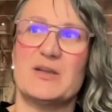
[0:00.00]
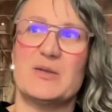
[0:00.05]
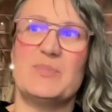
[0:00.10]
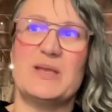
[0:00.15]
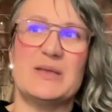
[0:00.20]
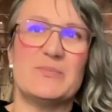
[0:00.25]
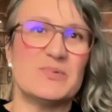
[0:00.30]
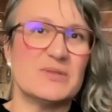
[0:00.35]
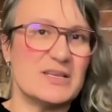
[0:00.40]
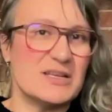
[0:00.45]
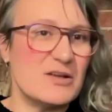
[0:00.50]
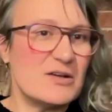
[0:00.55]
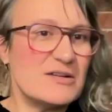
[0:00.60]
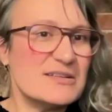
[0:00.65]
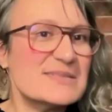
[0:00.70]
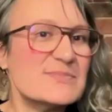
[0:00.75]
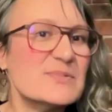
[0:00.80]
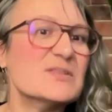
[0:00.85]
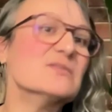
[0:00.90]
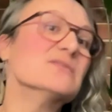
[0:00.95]
people in
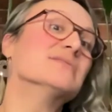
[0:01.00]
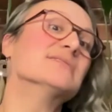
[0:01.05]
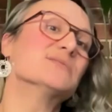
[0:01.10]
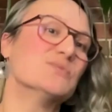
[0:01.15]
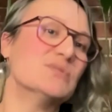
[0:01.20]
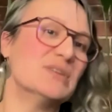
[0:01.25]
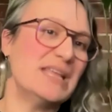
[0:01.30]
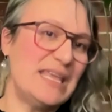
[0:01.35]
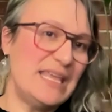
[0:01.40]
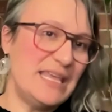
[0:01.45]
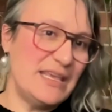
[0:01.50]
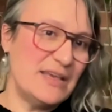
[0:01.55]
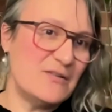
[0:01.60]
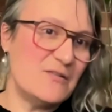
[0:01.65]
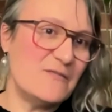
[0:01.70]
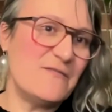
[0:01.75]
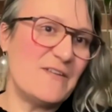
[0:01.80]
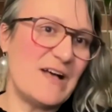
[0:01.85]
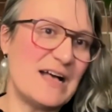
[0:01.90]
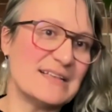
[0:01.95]
hospitals would
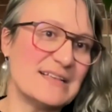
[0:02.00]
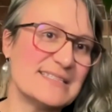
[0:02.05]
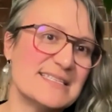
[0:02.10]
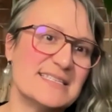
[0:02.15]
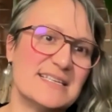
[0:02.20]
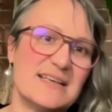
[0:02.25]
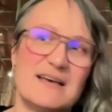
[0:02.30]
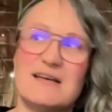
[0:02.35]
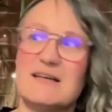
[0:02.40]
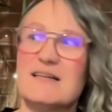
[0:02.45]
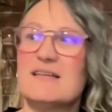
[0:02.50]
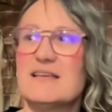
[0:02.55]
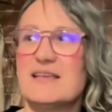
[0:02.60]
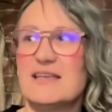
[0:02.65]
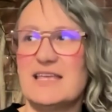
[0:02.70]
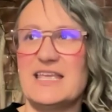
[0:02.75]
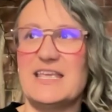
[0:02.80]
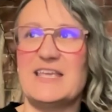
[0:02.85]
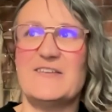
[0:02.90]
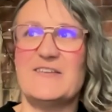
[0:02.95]
heal faster
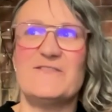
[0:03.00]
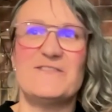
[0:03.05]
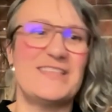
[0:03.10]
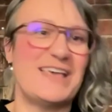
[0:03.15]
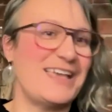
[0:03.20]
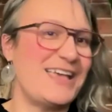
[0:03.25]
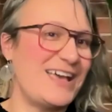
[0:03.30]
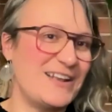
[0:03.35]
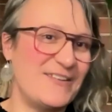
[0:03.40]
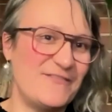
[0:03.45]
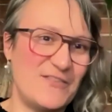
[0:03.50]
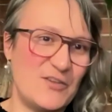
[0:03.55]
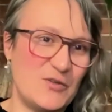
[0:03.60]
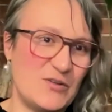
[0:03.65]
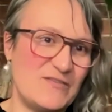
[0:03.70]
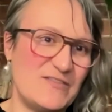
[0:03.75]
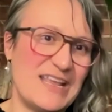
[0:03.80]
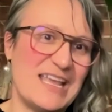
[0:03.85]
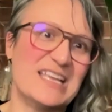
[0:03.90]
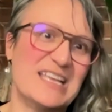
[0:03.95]
if they had a view
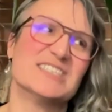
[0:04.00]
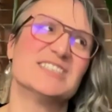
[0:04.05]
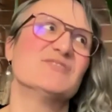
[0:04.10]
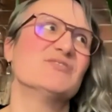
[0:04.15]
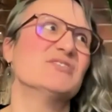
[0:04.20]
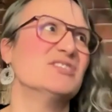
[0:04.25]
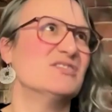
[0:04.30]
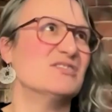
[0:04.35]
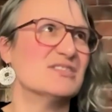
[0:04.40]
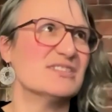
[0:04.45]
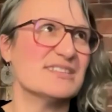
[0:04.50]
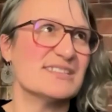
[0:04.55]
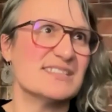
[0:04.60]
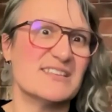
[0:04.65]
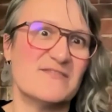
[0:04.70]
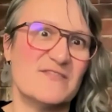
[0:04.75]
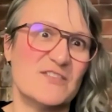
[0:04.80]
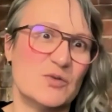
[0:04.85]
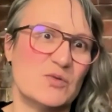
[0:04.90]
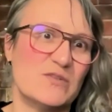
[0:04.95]
of nature and not just
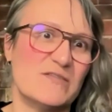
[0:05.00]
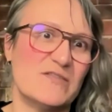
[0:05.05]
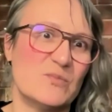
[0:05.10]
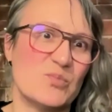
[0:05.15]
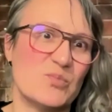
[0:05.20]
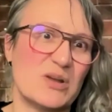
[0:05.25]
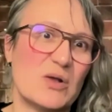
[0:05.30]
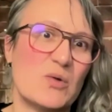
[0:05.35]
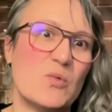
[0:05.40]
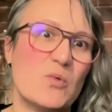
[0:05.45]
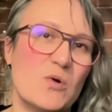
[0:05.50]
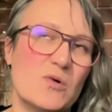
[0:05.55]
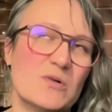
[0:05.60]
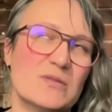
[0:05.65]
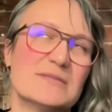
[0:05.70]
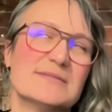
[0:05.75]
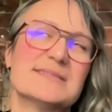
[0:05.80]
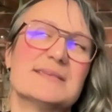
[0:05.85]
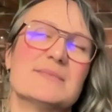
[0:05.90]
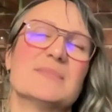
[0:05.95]
a view of a brick wall
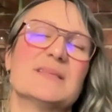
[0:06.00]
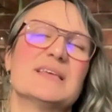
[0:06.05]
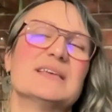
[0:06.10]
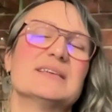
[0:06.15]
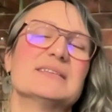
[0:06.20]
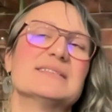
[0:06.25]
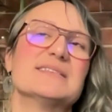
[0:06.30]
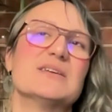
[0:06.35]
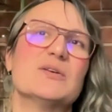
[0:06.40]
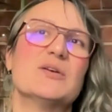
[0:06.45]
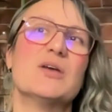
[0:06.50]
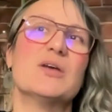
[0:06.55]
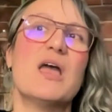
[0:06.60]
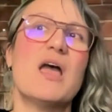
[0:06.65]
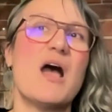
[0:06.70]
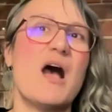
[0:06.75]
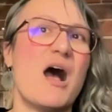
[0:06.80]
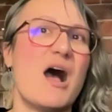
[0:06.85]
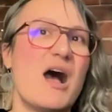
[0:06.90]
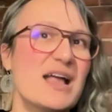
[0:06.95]
or something. So
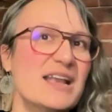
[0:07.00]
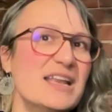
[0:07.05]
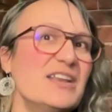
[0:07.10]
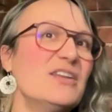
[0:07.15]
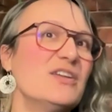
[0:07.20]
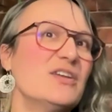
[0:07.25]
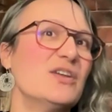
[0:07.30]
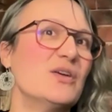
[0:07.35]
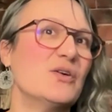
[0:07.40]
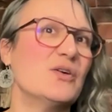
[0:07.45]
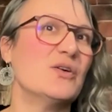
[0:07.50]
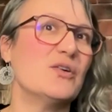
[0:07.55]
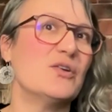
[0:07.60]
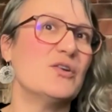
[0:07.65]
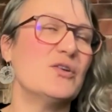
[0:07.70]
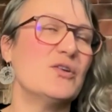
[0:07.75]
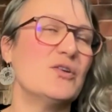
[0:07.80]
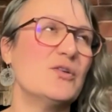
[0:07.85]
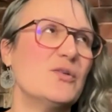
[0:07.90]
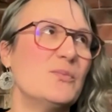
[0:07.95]
I didn't know
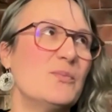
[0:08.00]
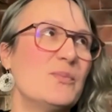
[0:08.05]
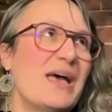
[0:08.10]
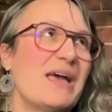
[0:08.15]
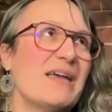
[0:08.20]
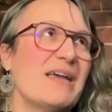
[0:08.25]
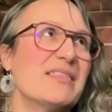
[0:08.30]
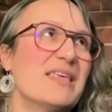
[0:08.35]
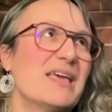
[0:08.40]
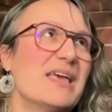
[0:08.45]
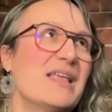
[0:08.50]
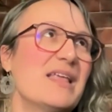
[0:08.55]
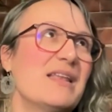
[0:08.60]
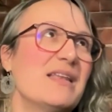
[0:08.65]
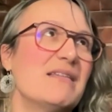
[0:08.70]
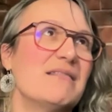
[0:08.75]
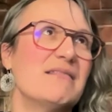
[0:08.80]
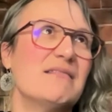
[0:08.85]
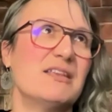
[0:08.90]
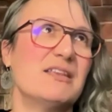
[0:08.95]
back
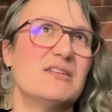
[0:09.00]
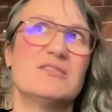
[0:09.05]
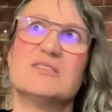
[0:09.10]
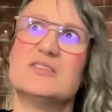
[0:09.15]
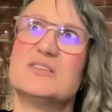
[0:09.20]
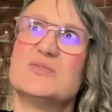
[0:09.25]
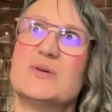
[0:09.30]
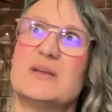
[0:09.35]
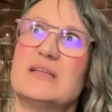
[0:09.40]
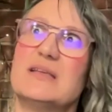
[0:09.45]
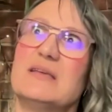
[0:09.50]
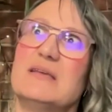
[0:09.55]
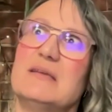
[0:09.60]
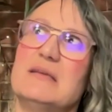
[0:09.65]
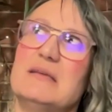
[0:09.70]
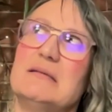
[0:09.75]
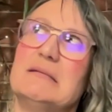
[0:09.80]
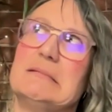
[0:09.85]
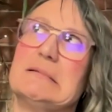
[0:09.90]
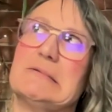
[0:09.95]
then,
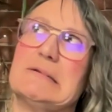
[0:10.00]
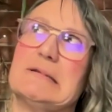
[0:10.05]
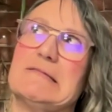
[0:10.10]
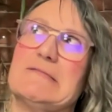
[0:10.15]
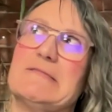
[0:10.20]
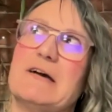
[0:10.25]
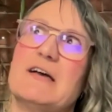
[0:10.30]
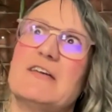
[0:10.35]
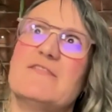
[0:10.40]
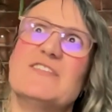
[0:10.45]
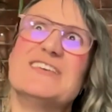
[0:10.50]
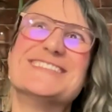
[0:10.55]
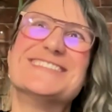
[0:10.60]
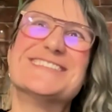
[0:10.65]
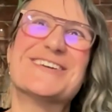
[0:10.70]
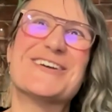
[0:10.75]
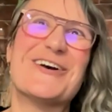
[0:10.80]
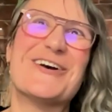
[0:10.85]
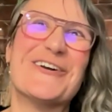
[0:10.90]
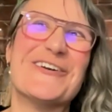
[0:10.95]
20, 25 years
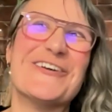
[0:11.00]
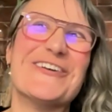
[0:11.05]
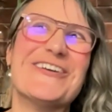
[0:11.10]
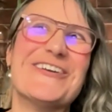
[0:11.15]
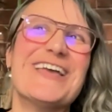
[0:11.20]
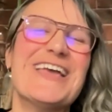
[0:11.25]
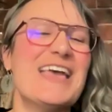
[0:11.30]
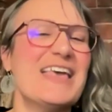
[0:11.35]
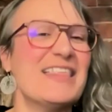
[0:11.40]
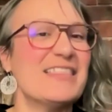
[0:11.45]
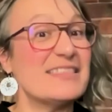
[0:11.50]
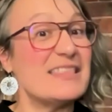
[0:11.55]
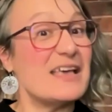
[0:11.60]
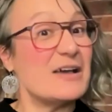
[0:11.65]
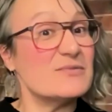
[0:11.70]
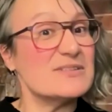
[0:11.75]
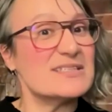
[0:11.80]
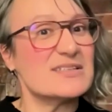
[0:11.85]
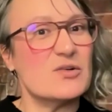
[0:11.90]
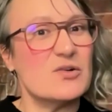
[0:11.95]
ago,
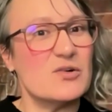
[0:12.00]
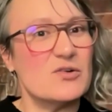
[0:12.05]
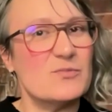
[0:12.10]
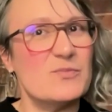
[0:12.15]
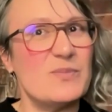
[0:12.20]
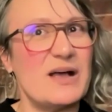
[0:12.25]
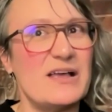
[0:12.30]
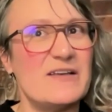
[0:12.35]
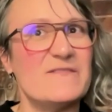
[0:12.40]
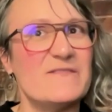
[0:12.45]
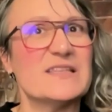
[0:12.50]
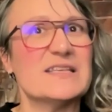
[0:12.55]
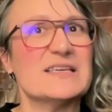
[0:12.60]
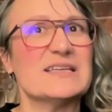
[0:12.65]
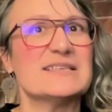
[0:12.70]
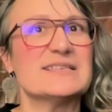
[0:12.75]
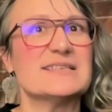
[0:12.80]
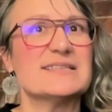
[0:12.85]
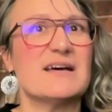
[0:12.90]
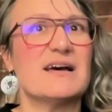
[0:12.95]
that was called biophilic
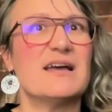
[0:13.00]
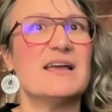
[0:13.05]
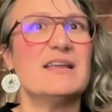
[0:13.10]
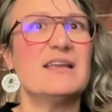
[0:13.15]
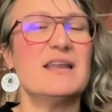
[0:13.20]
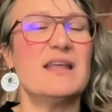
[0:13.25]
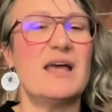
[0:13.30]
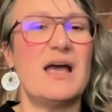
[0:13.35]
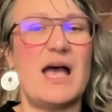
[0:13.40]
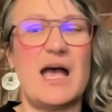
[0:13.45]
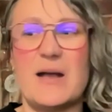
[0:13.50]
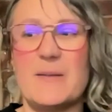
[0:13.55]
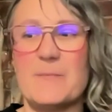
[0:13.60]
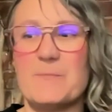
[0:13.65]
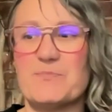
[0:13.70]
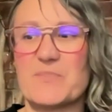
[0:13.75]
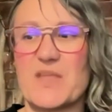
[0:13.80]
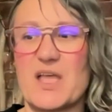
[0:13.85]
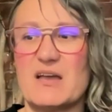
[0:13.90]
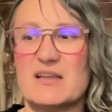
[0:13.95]
design.
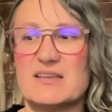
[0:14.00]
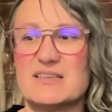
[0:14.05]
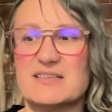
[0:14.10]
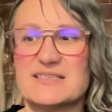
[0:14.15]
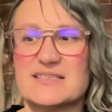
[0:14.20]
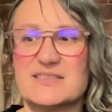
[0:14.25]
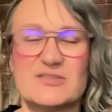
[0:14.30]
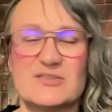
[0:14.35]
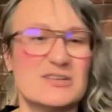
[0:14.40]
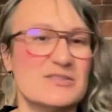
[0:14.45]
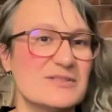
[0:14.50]
I just thought it